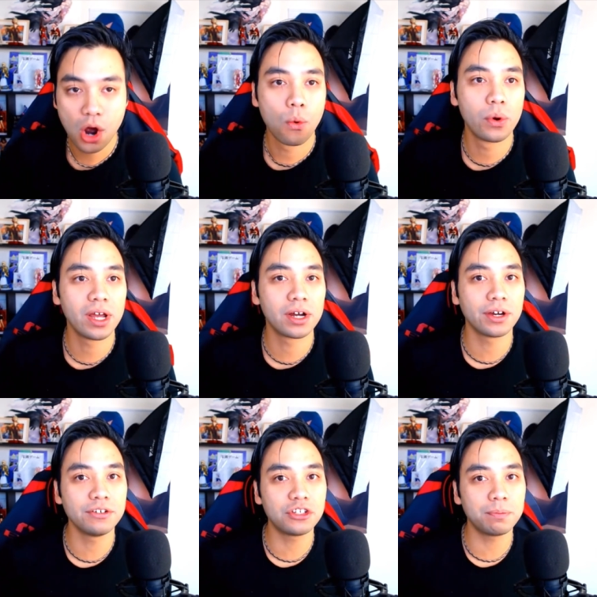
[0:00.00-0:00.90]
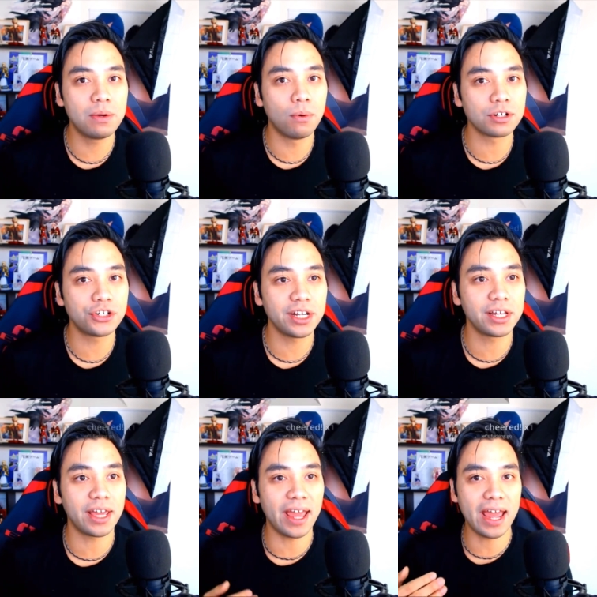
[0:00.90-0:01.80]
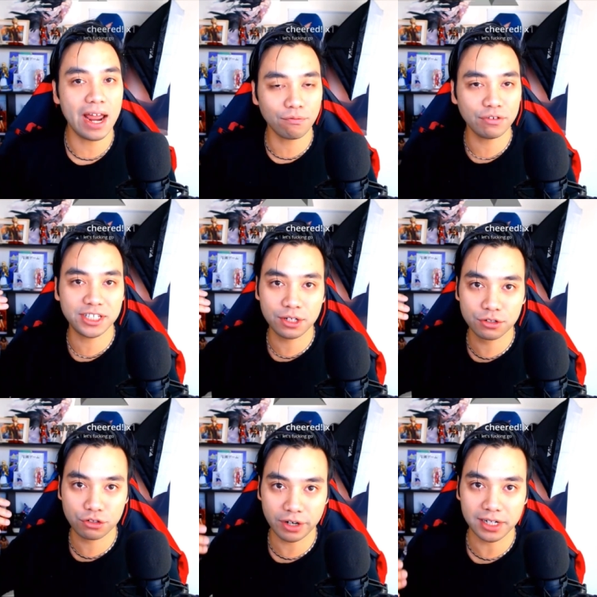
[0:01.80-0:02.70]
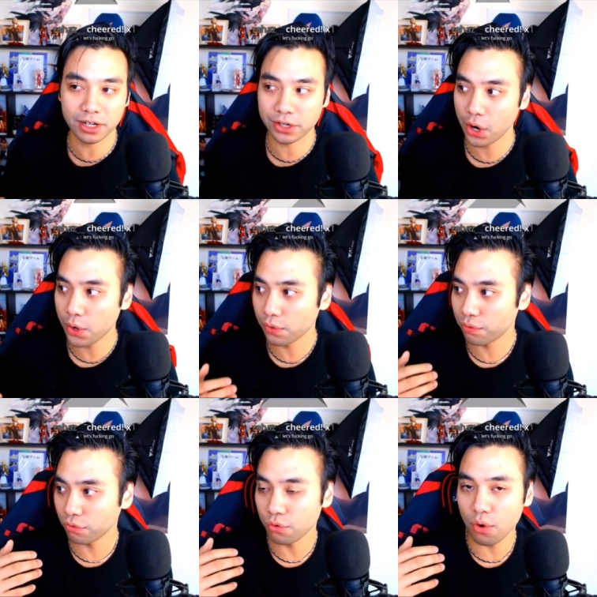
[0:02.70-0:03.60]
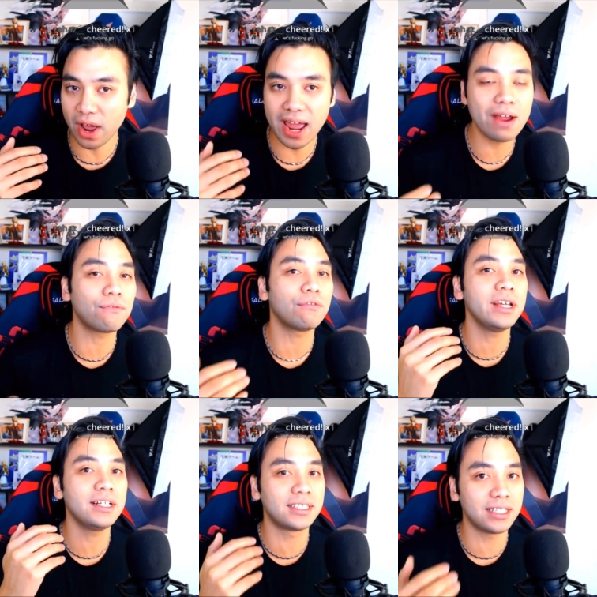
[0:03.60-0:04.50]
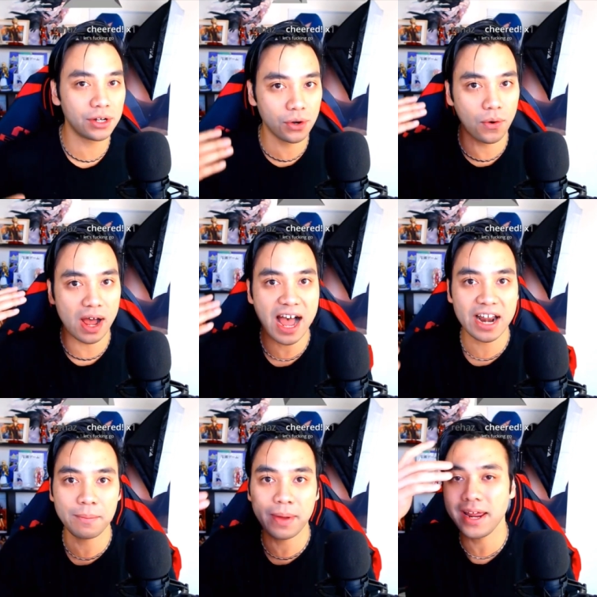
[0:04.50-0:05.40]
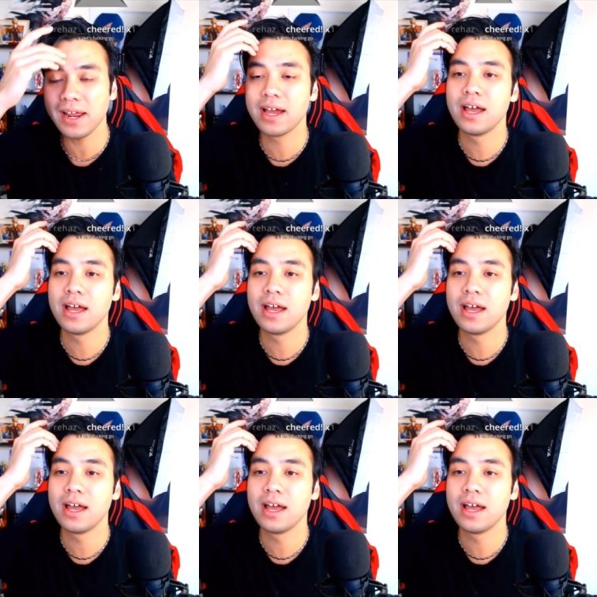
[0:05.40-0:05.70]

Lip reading: We are going to be watching every single trailer, going through every single anime,